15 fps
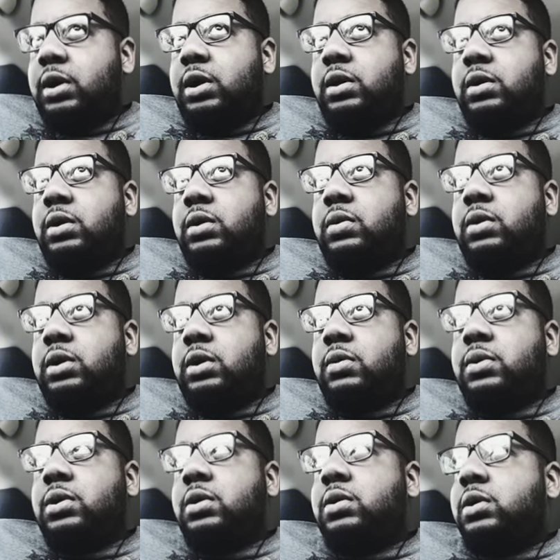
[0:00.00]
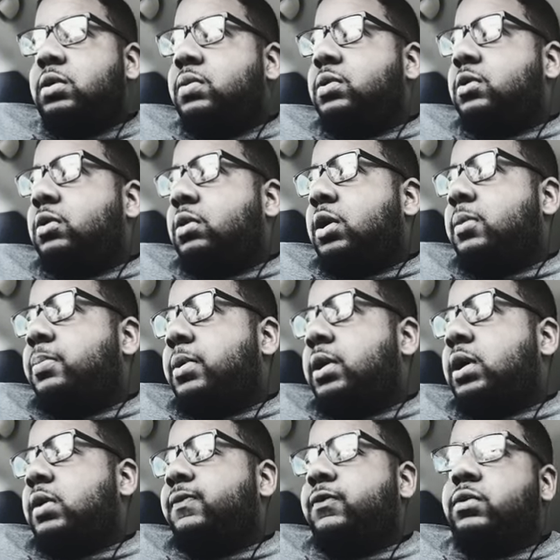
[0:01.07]
He he, he was a he was a great
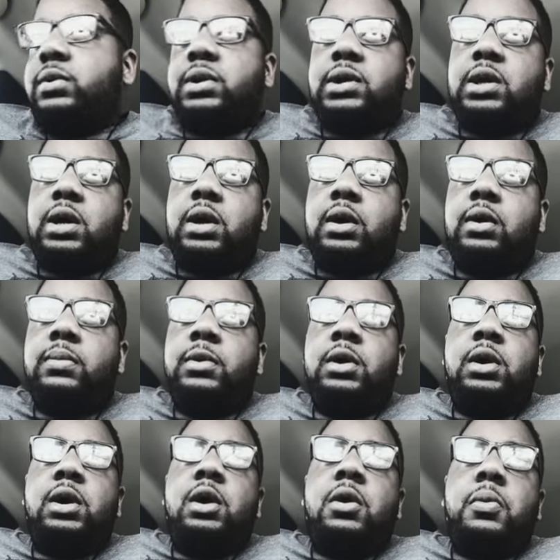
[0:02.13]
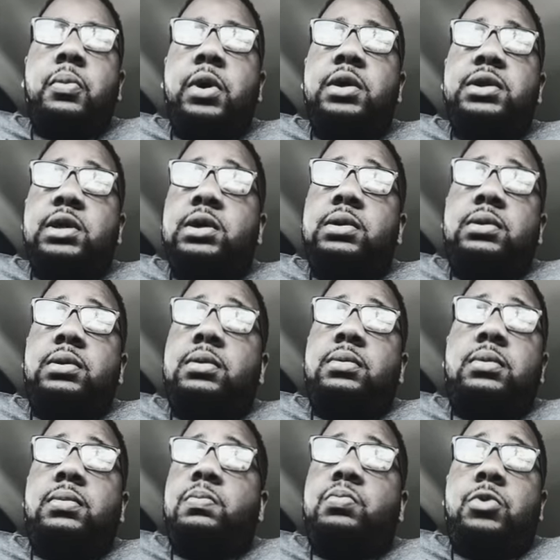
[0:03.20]
big at for his time. Wasn't
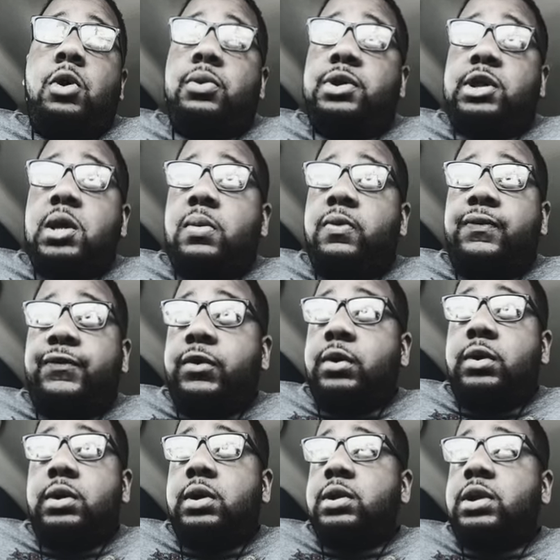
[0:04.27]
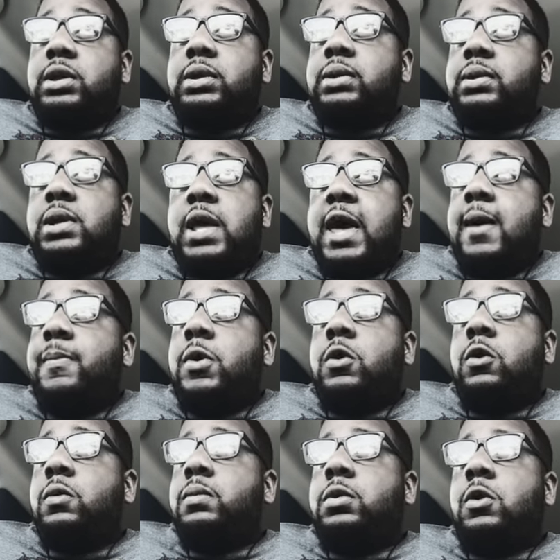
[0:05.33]
no seven footer because he had been
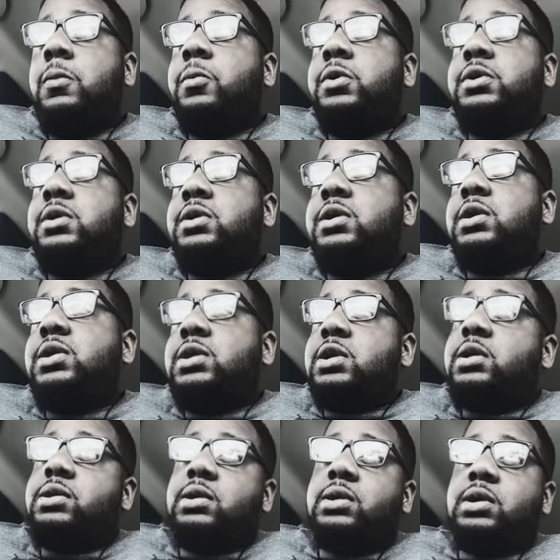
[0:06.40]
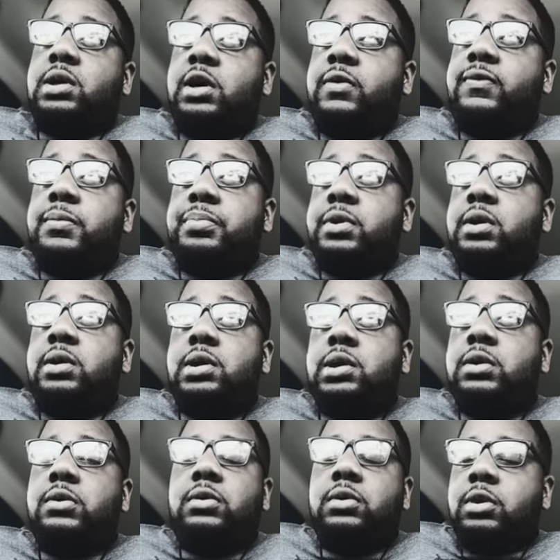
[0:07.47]
no no more than six ten, six eleven playing
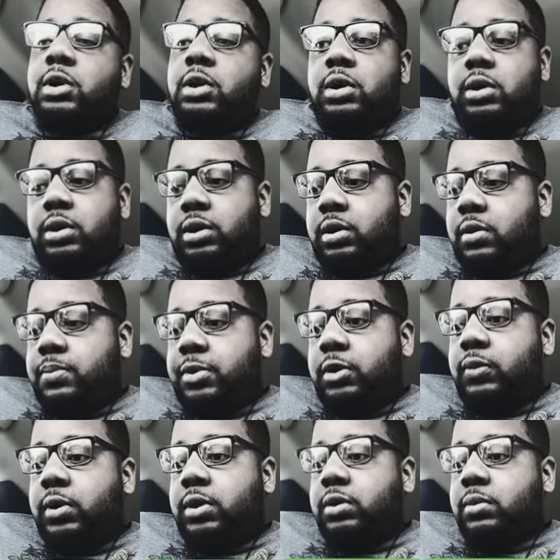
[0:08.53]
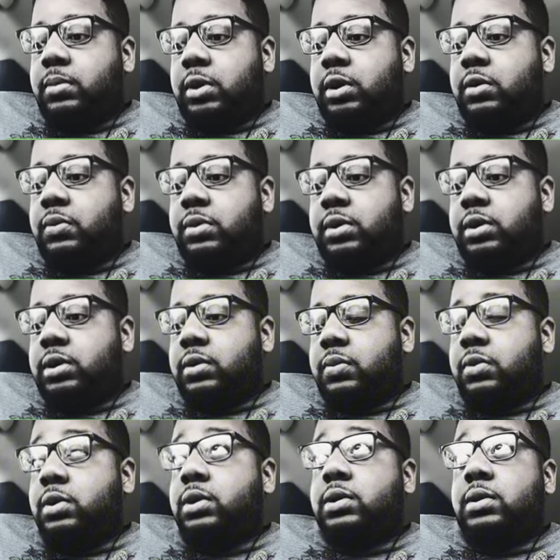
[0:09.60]
center. So Bill Russell, man, was
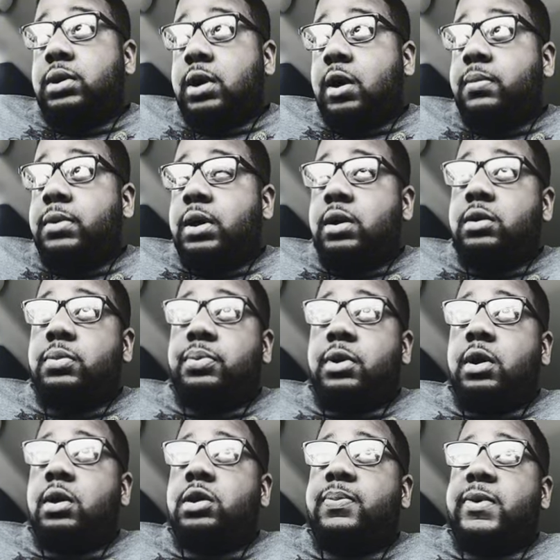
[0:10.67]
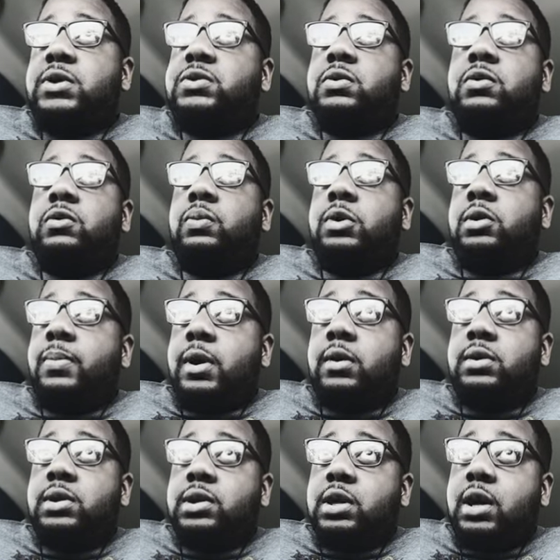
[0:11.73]
was dominant at his prime, especially on the
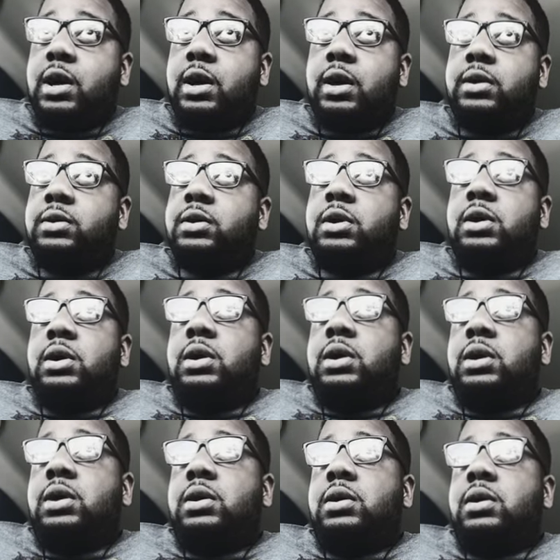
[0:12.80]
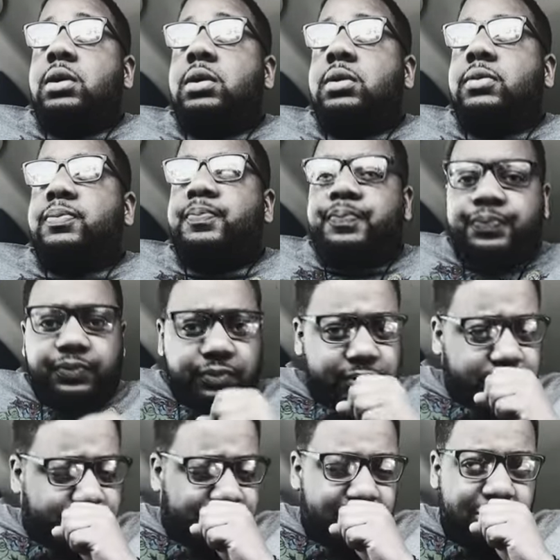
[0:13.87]
rebounding side, and um.
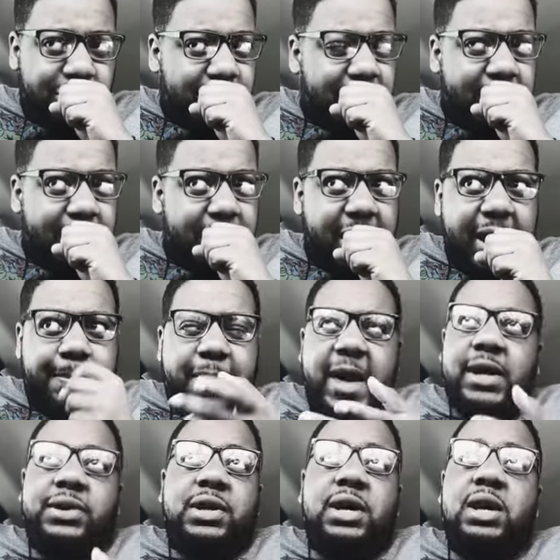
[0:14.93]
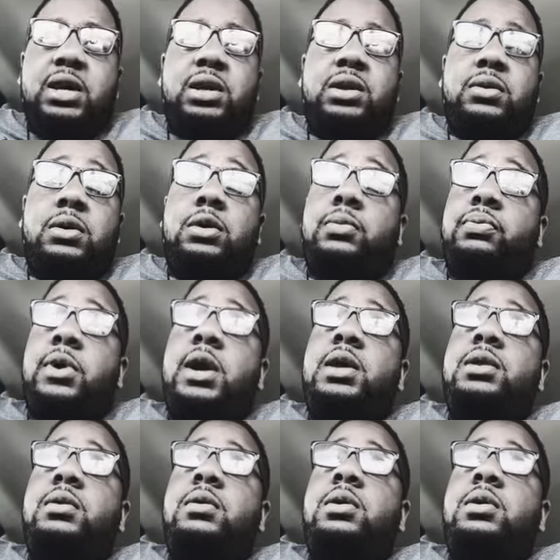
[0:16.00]
And back then, it's, it's crazy.